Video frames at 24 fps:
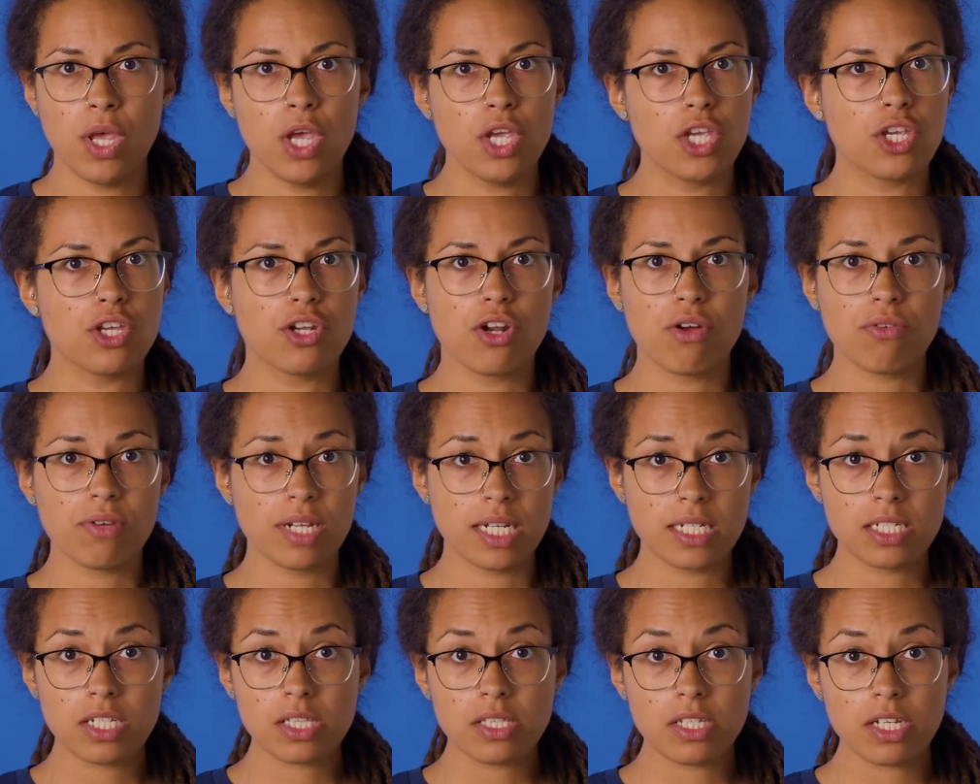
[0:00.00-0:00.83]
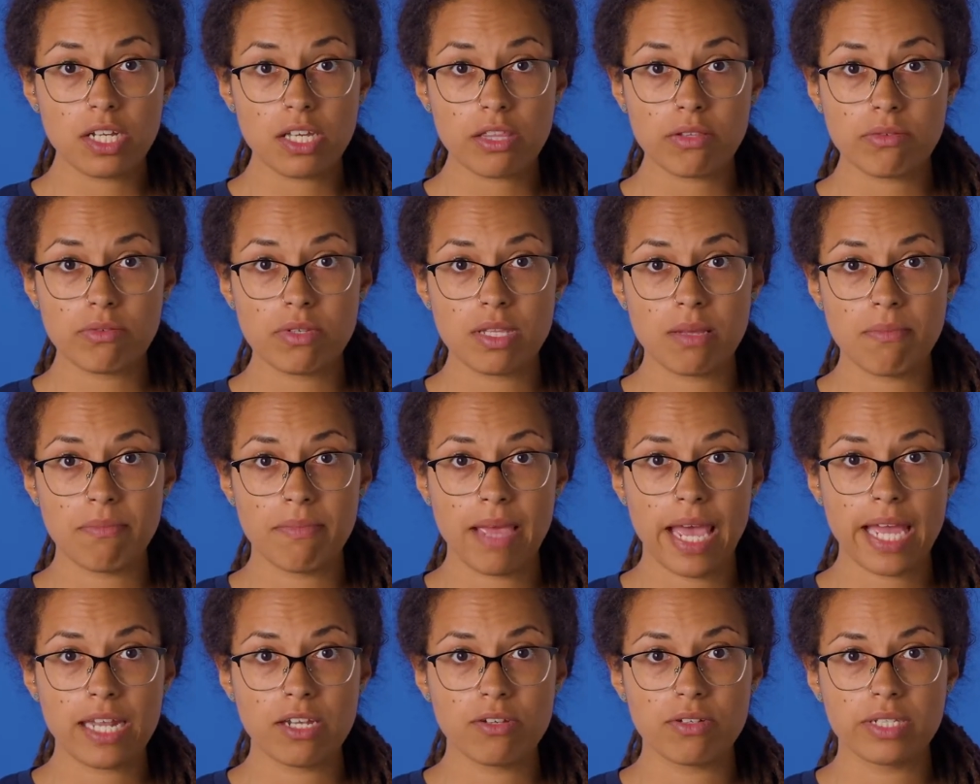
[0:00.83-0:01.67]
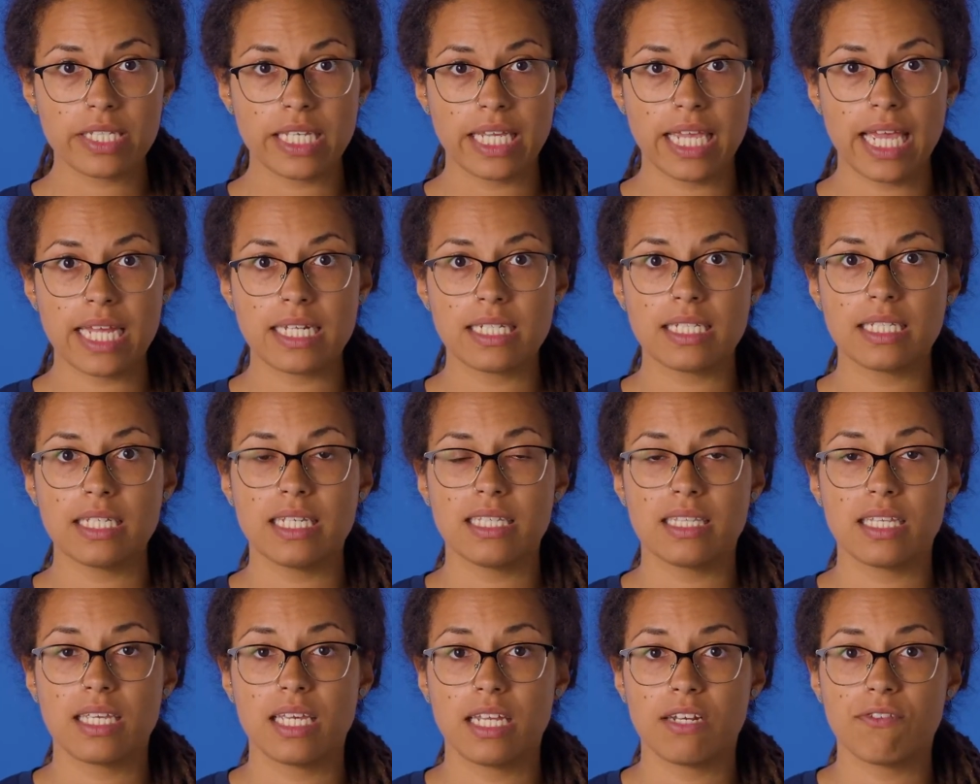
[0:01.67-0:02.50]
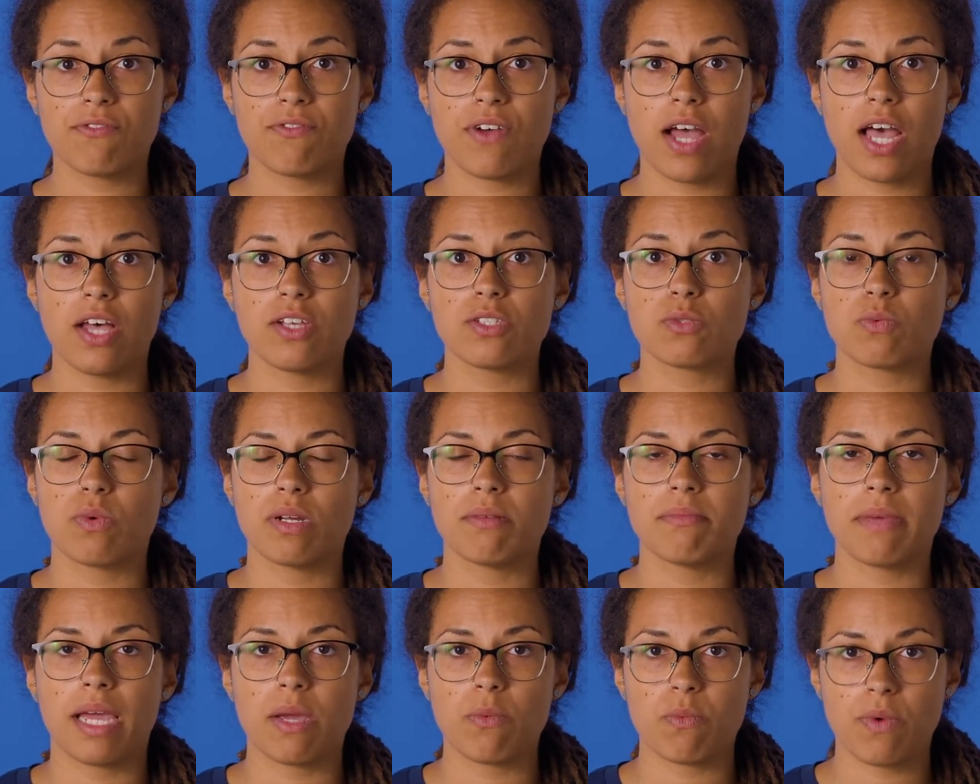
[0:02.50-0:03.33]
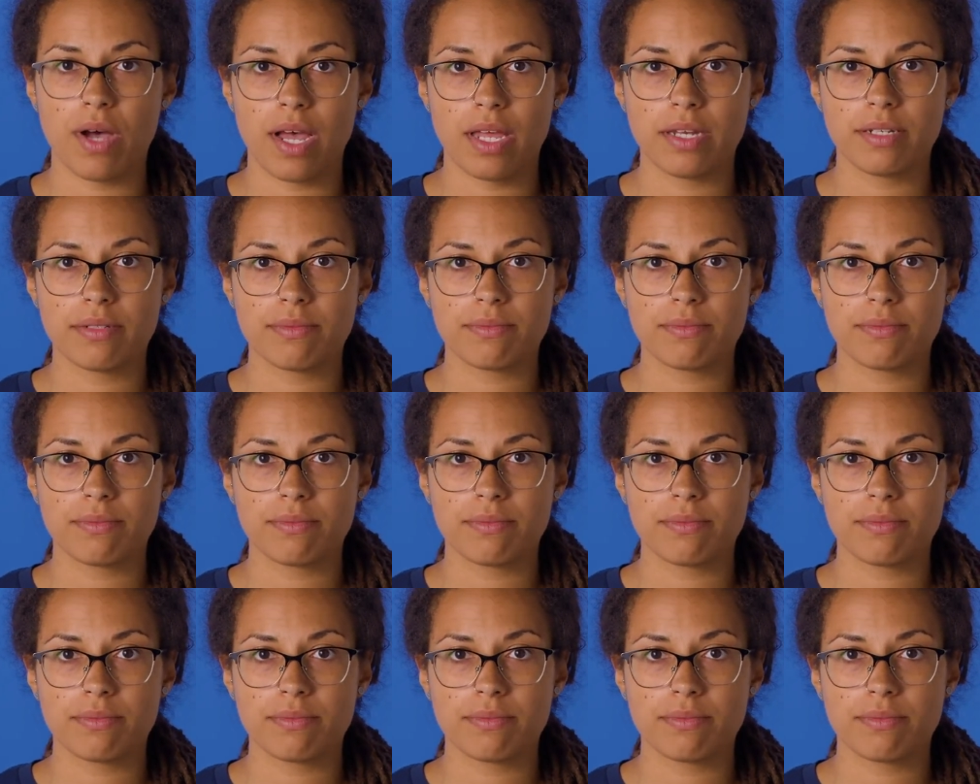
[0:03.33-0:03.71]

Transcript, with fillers: You don't need to look through them manually and delete the hidden files one by one.